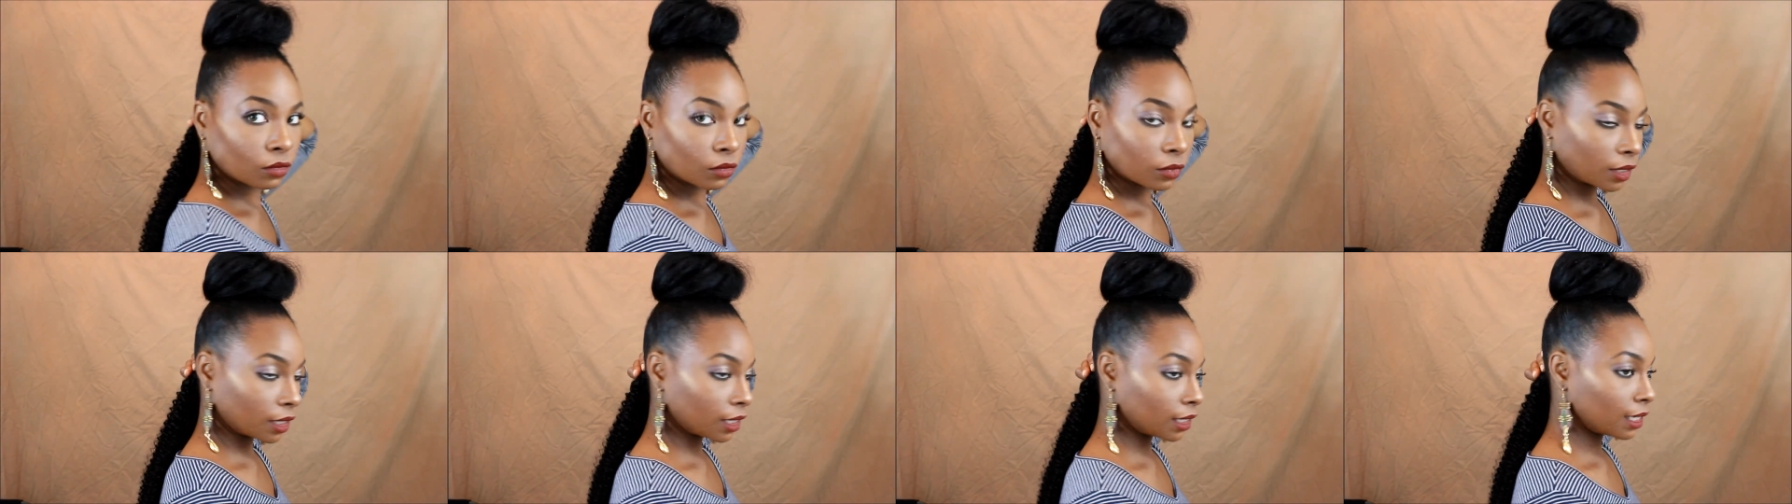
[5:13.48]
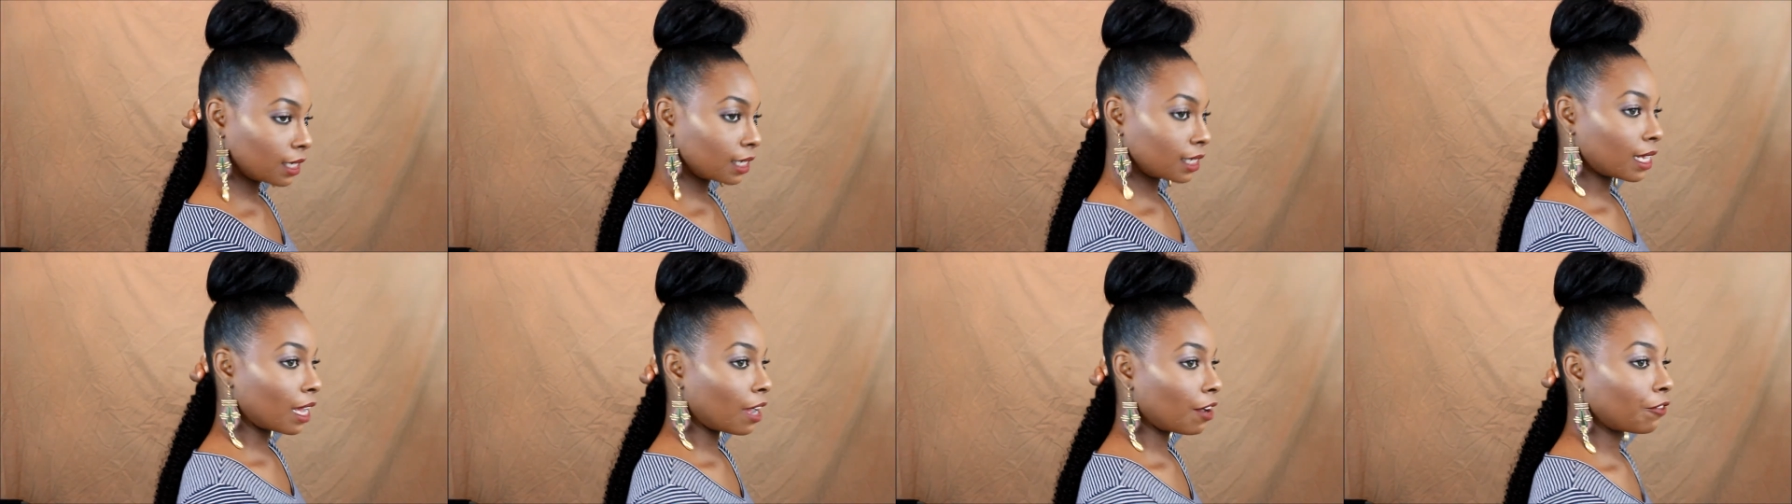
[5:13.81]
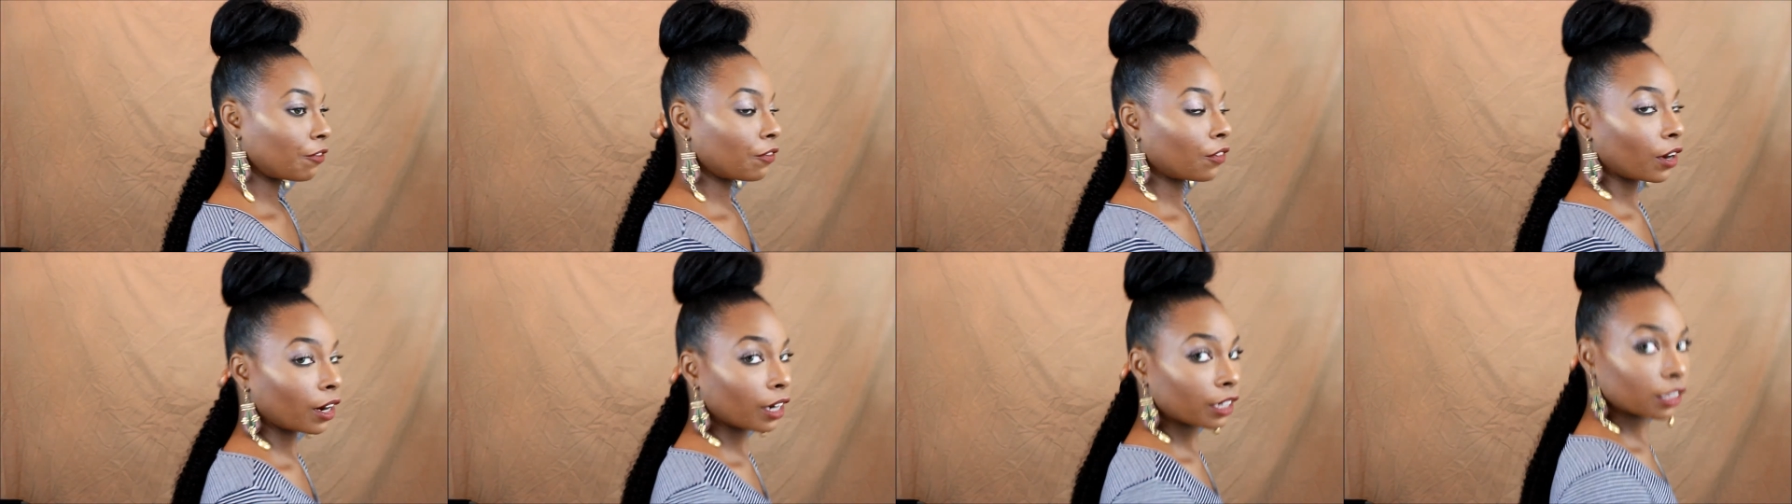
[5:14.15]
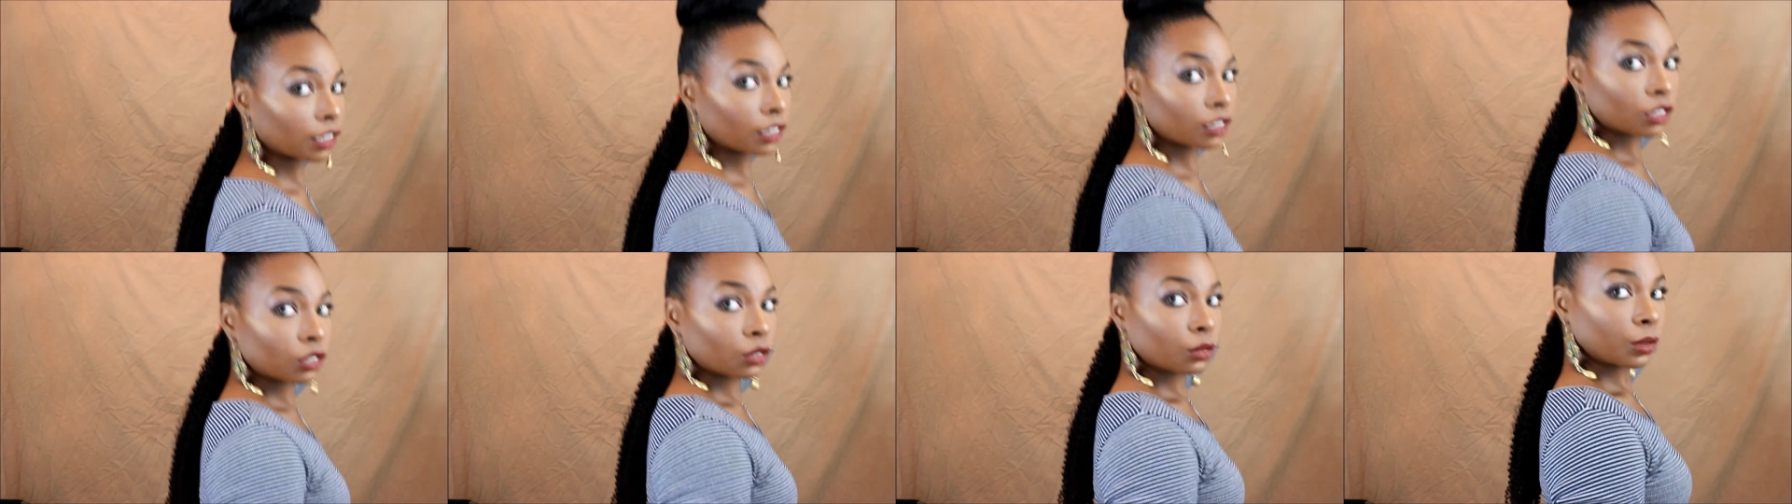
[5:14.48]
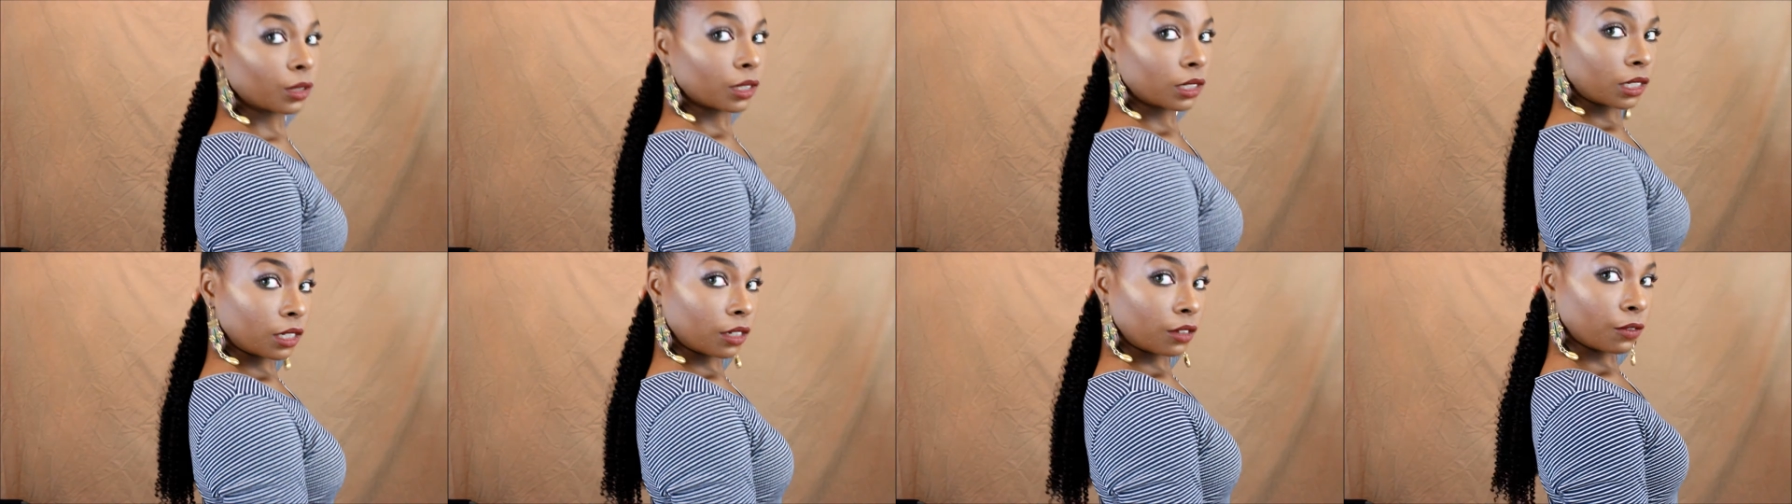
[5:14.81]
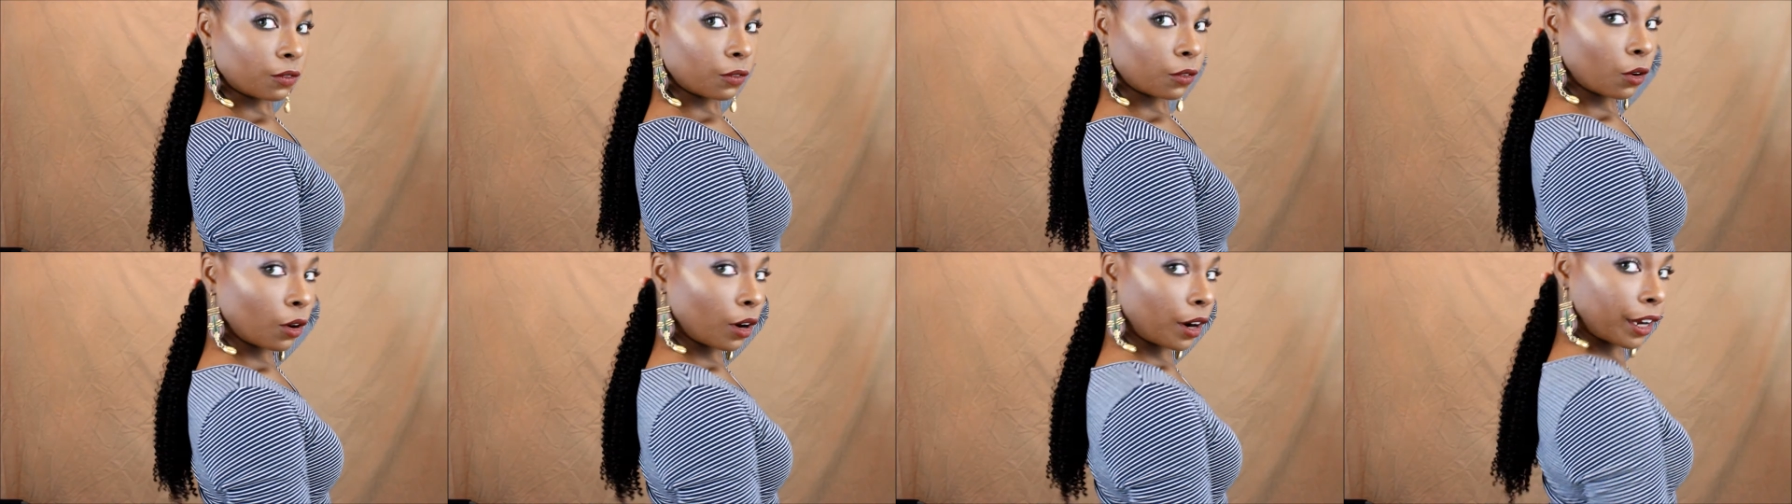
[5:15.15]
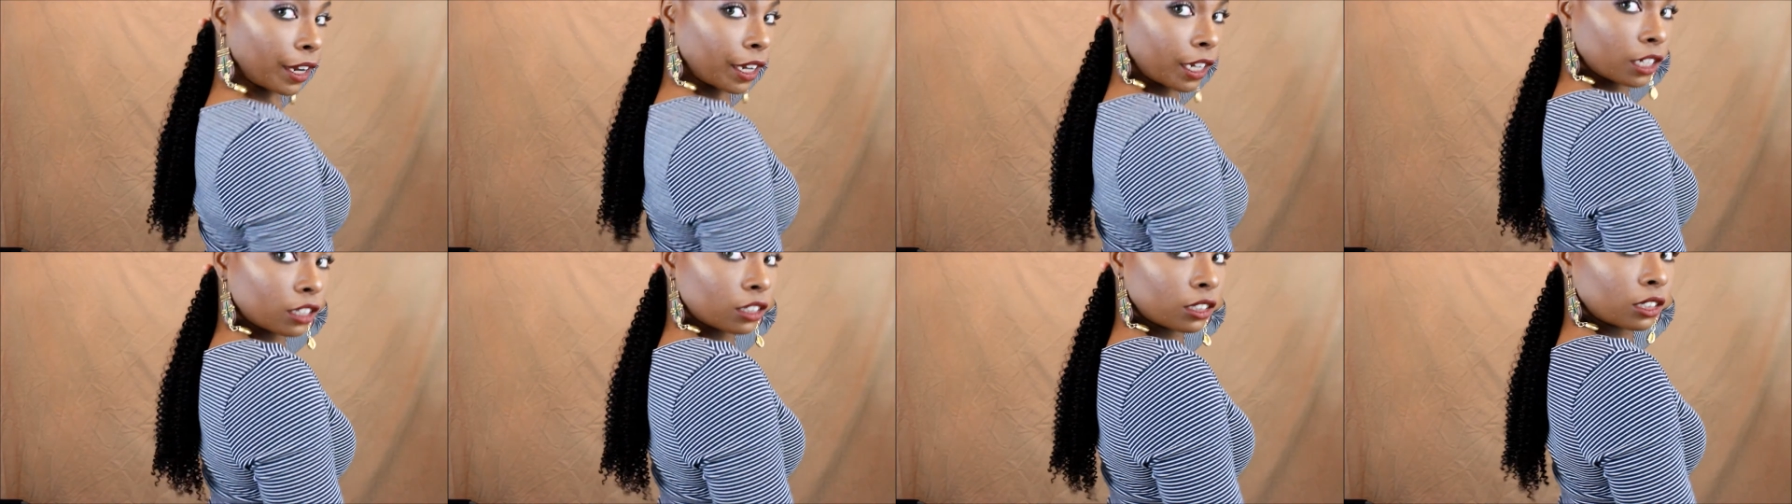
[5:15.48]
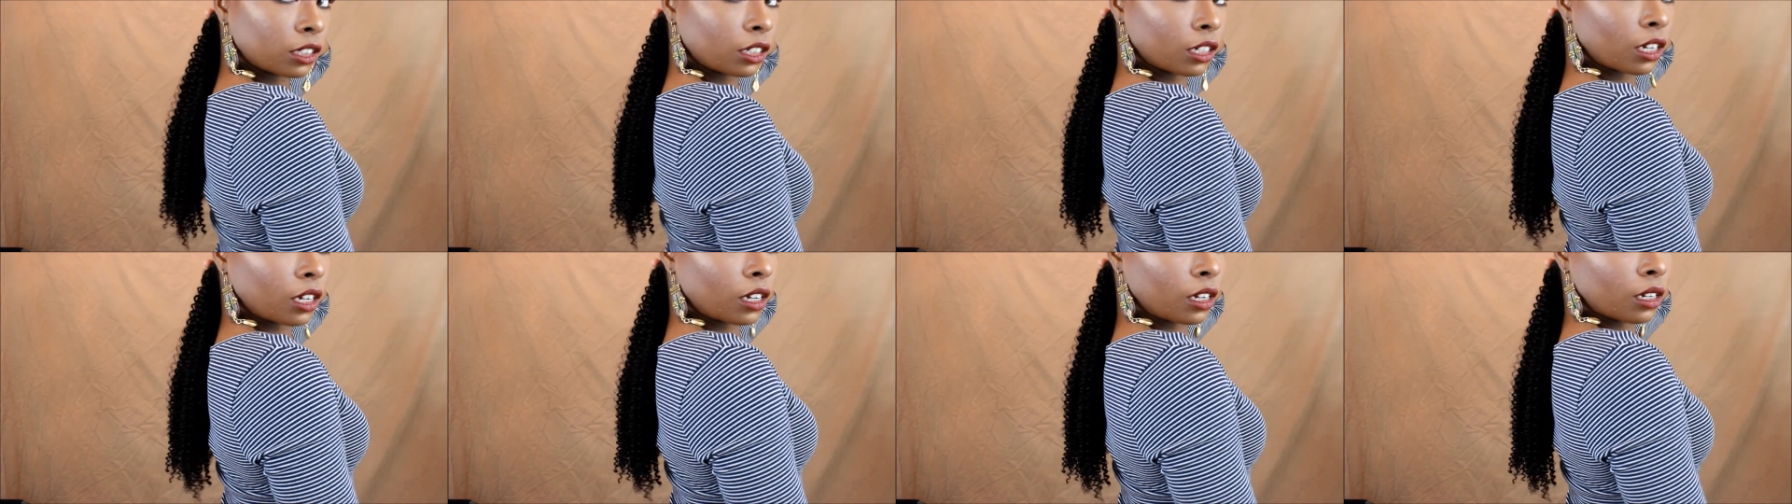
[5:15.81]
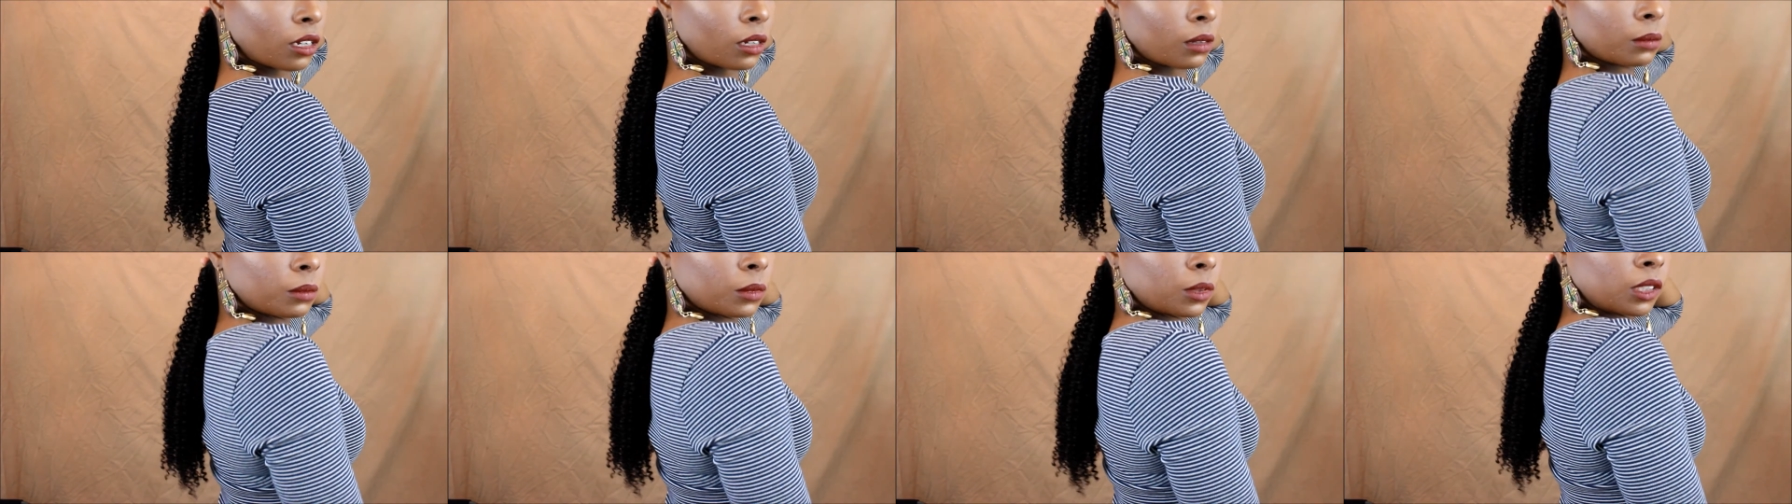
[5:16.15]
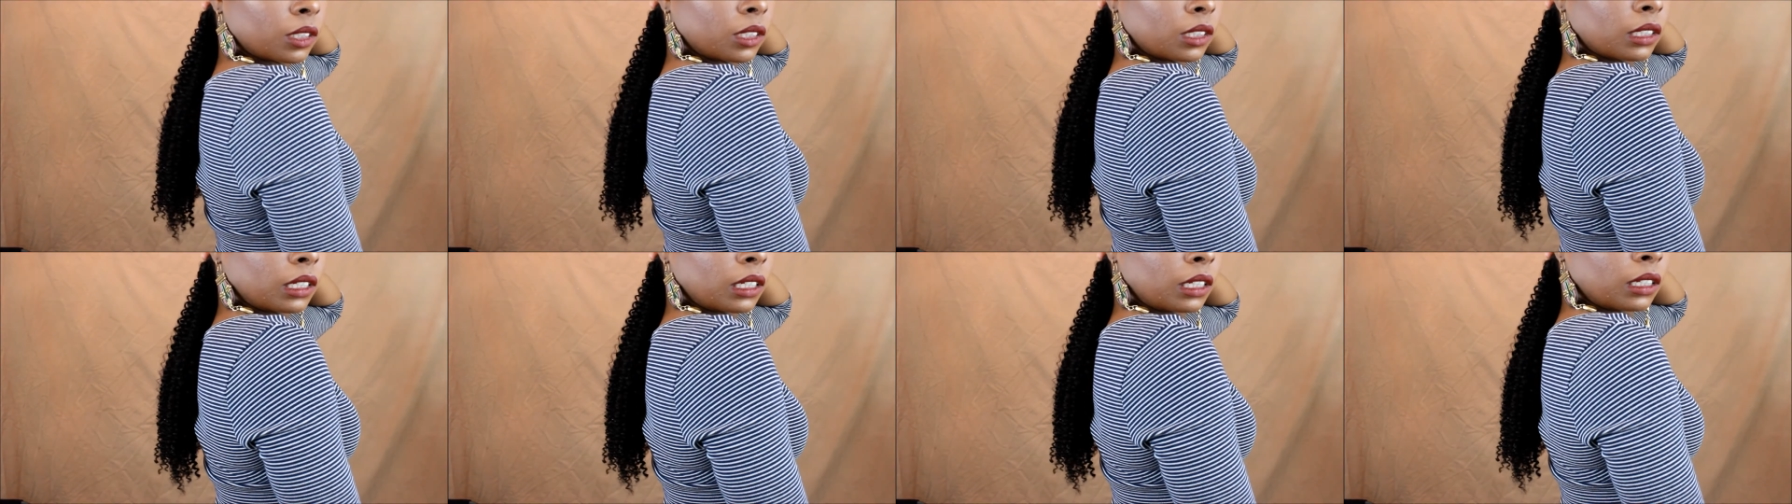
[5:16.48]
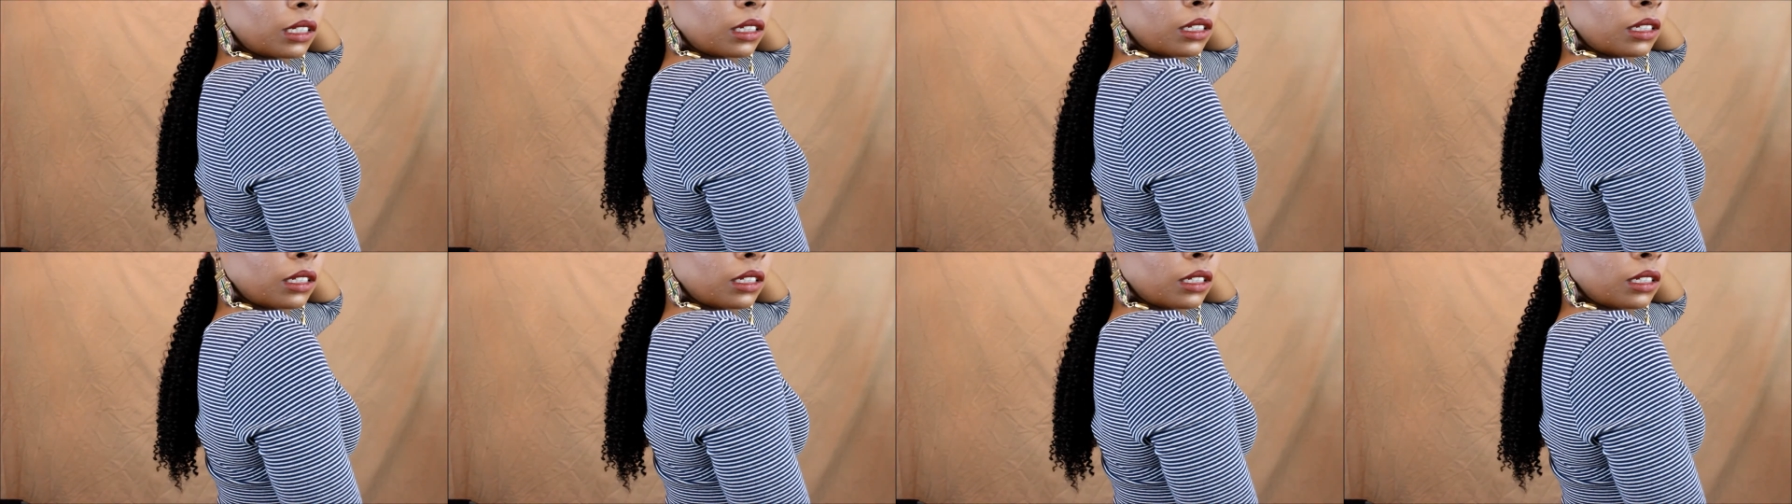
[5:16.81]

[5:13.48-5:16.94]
This is how far the twenty-four inch comes.